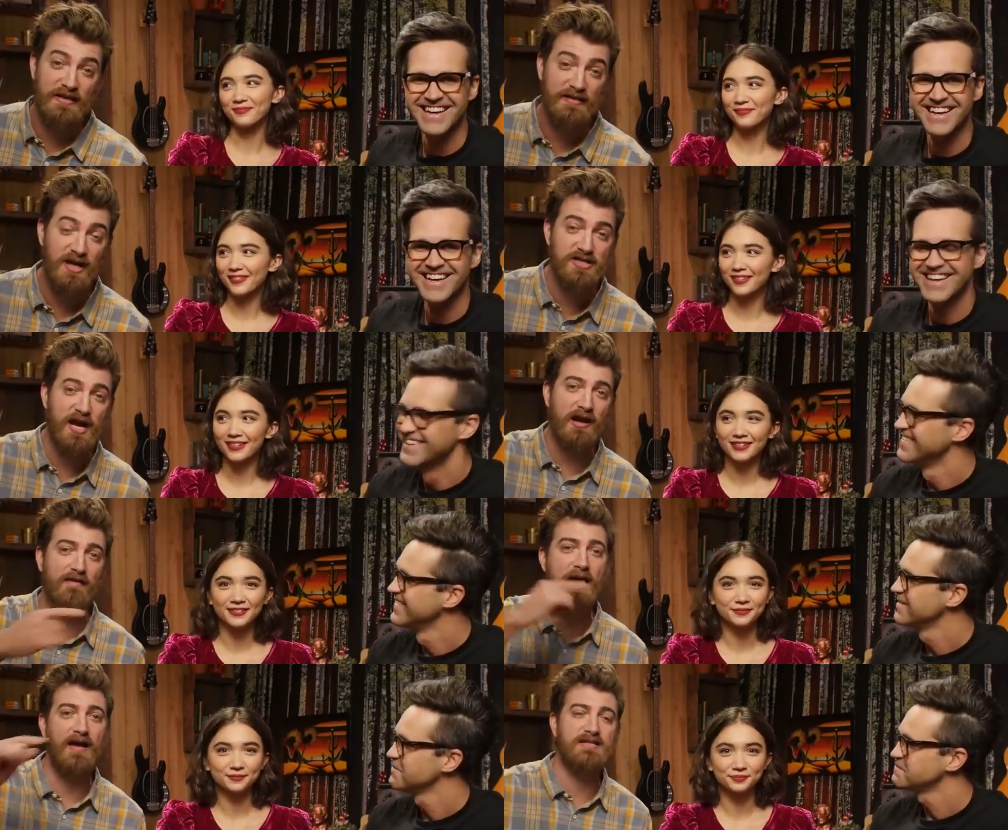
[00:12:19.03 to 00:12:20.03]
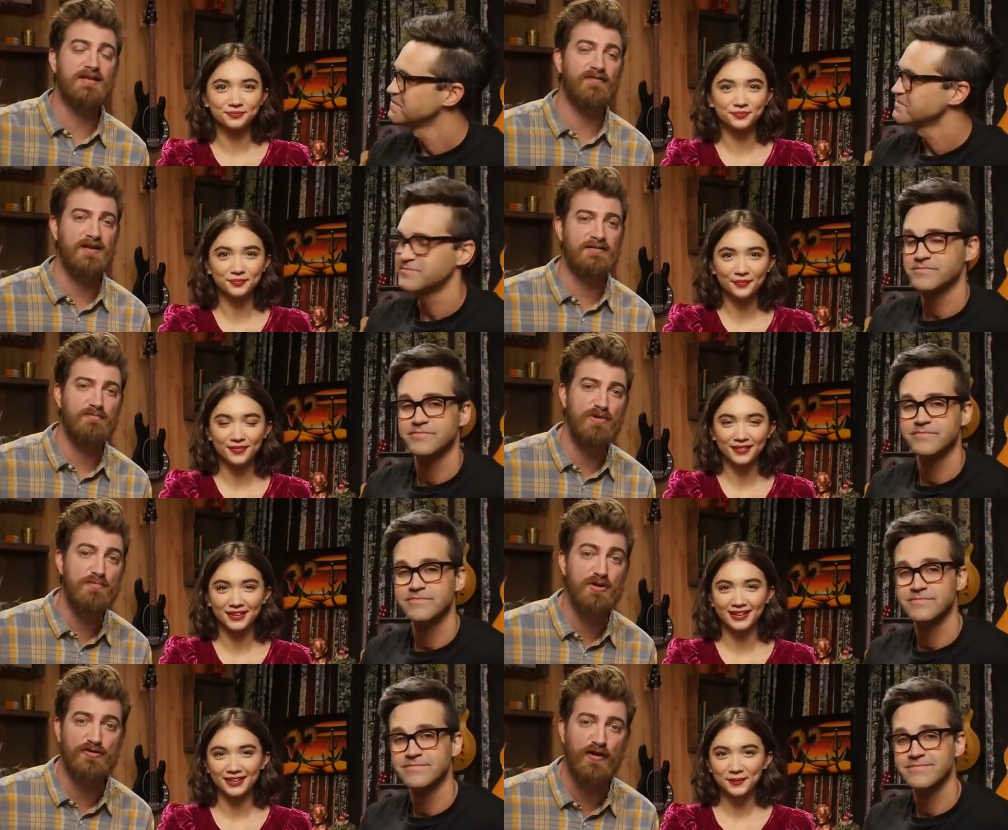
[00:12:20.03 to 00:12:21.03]
Speaker 1: us today. Check her out as the face of Miu
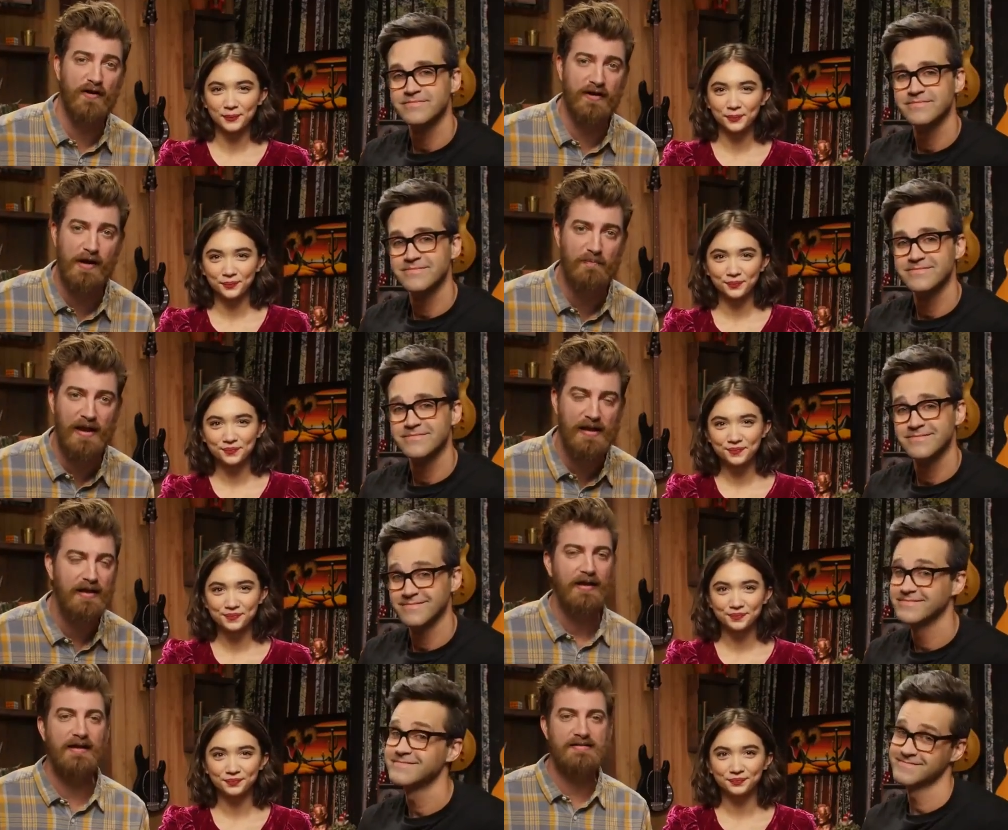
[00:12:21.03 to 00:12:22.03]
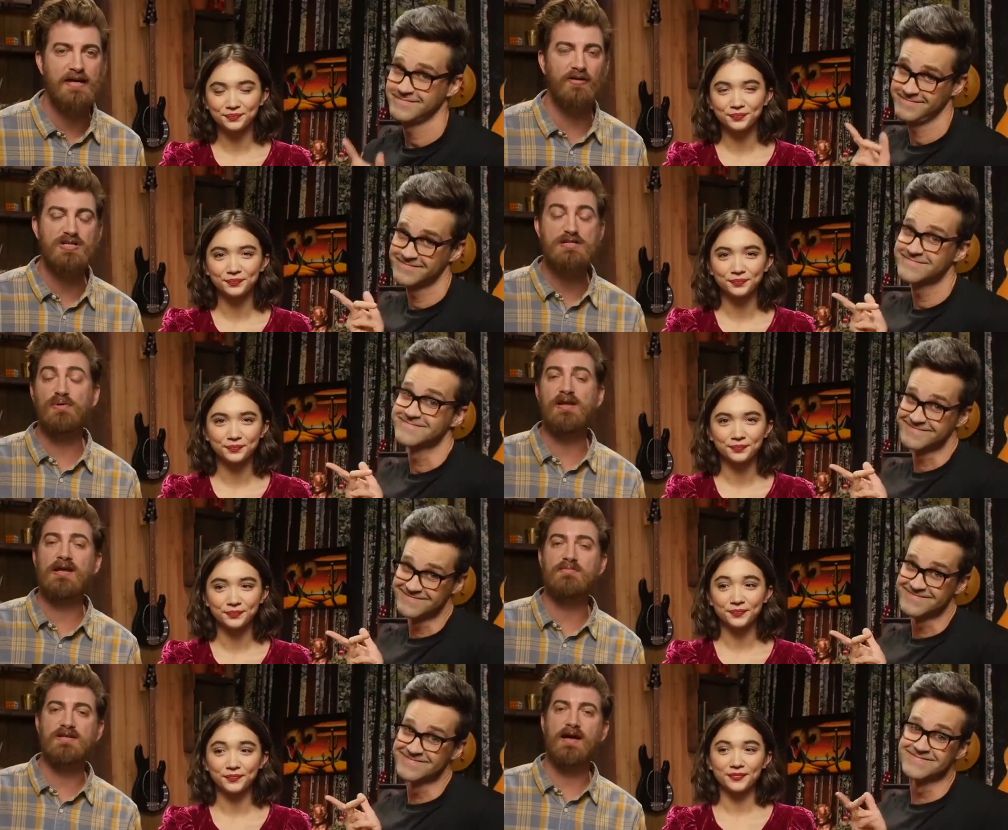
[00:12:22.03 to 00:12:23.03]
Miu's fall campaign and see her in
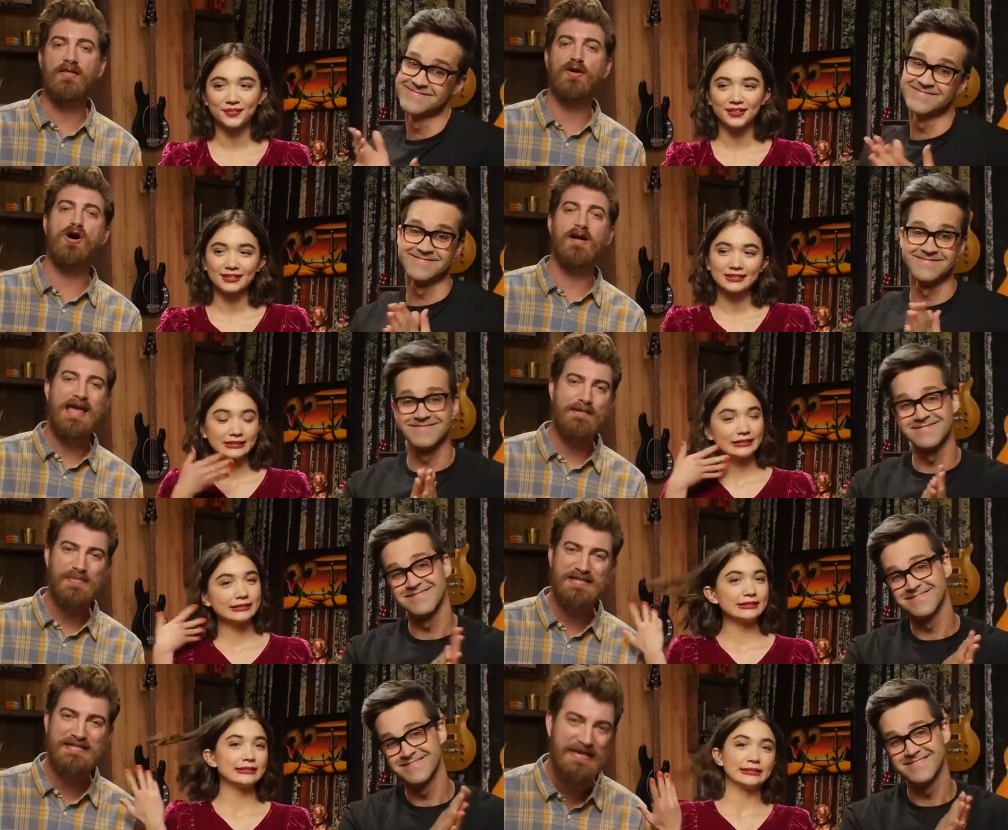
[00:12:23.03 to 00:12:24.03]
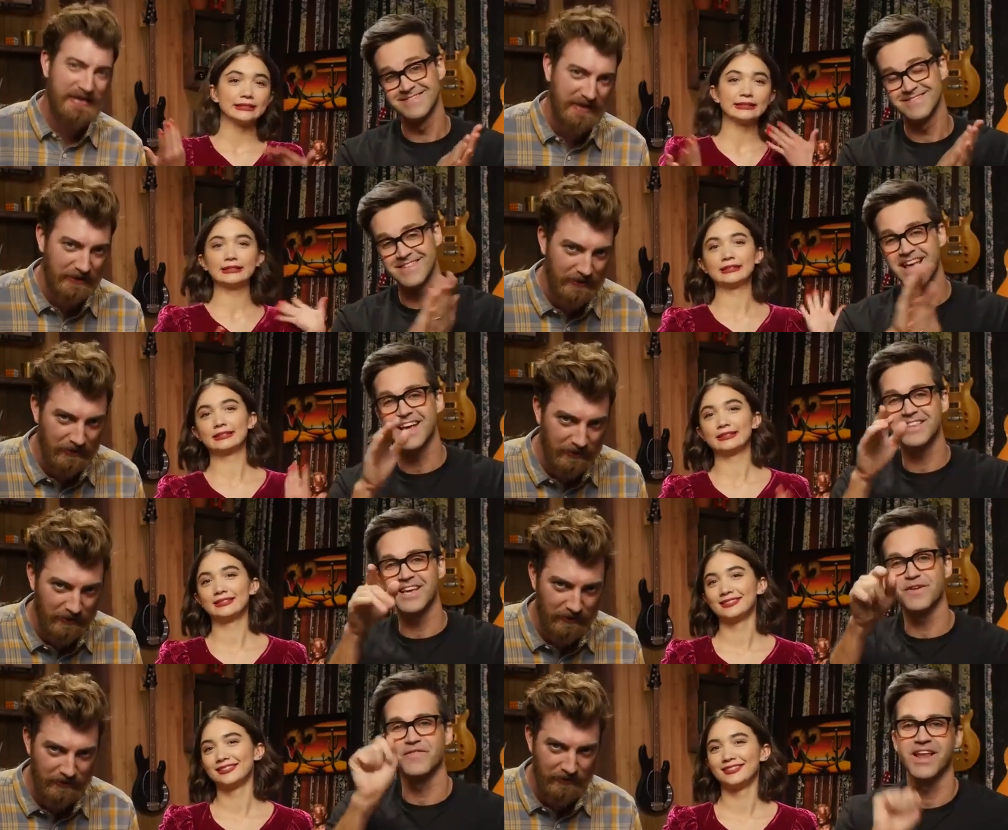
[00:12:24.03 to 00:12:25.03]
Splitting Up Together on ABC. And
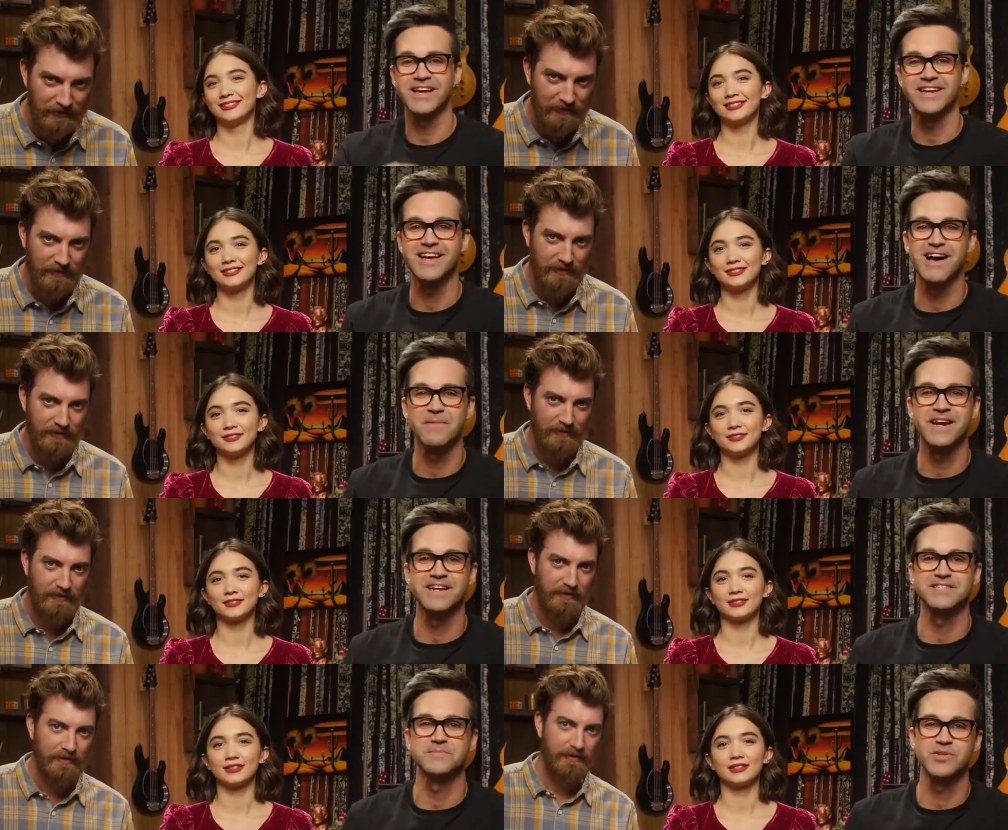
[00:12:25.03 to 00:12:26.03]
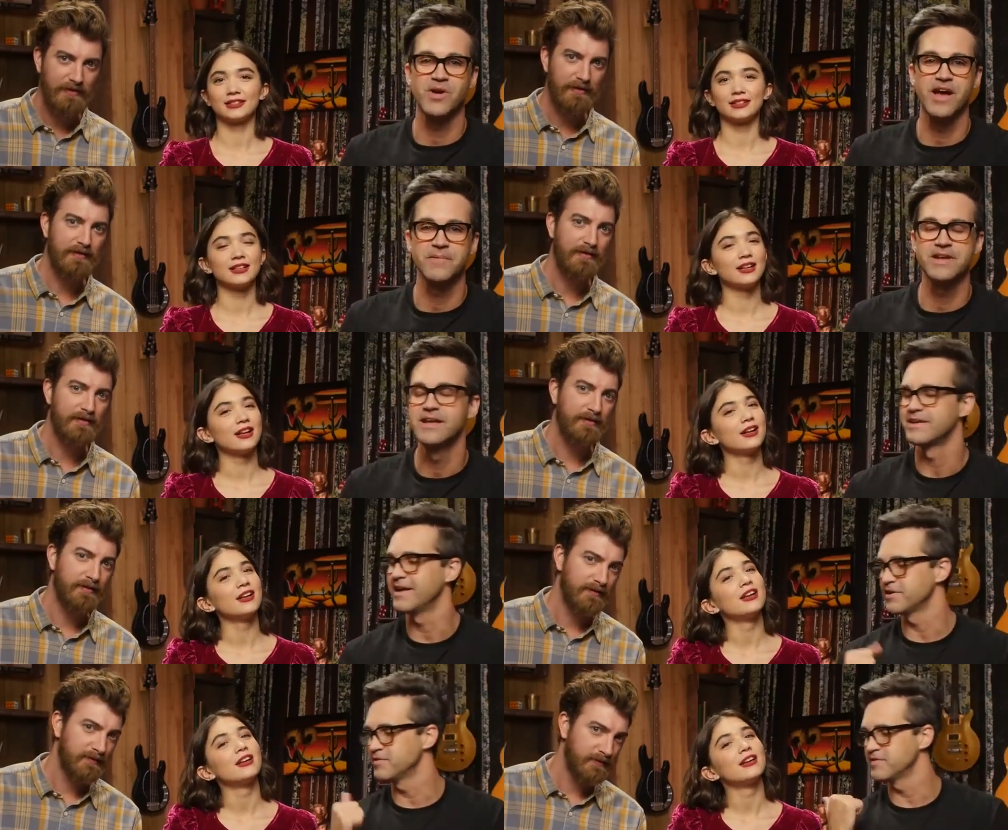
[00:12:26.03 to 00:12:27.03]
thank you
Speaker 2: for liking, commenting, and subscribing.
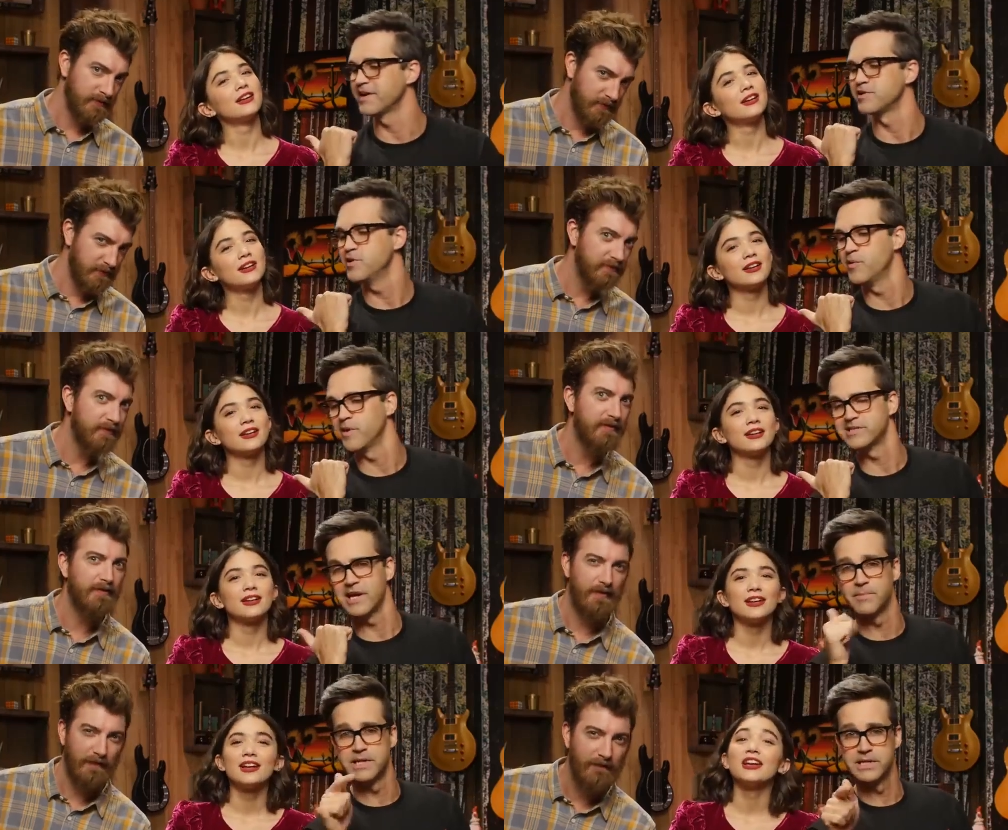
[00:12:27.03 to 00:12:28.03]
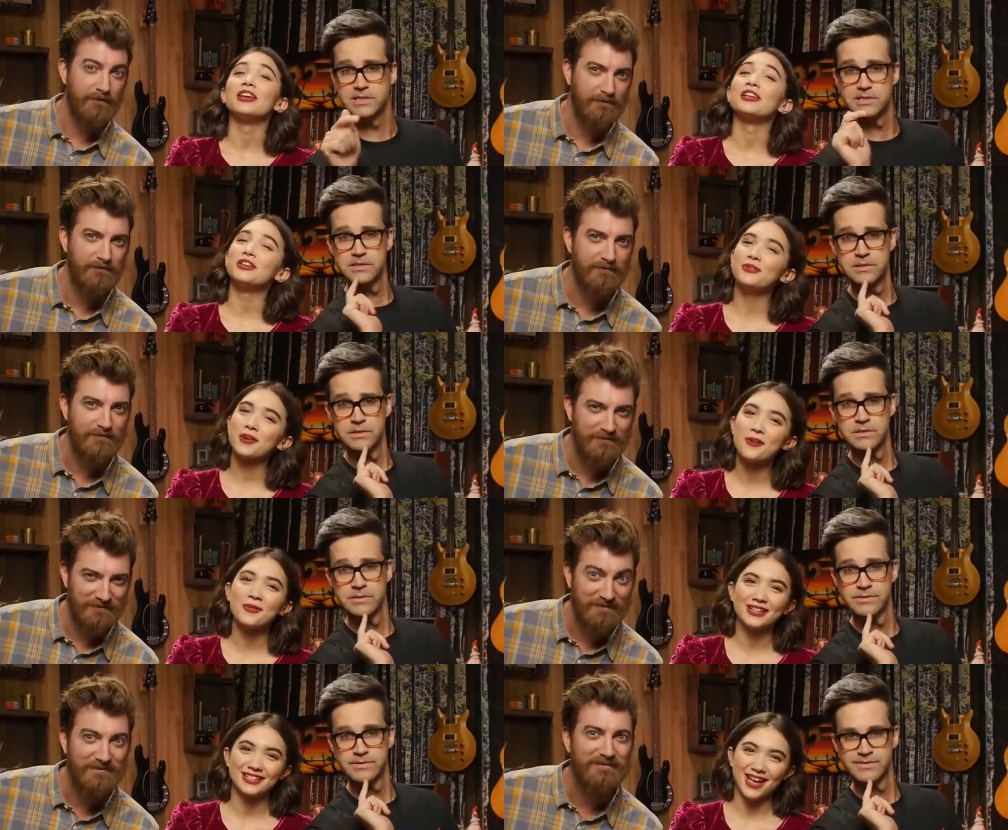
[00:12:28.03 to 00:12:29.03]
Now you say you know what time it is.
Speaker 3: You know
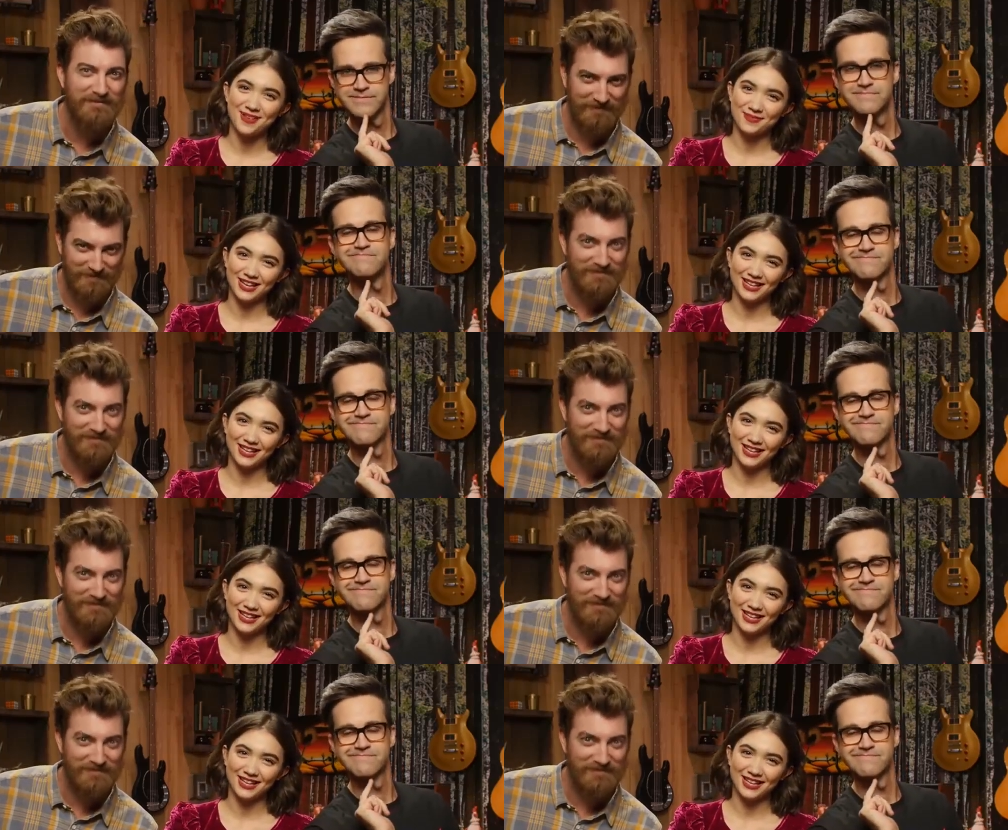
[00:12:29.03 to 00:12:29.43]
what time it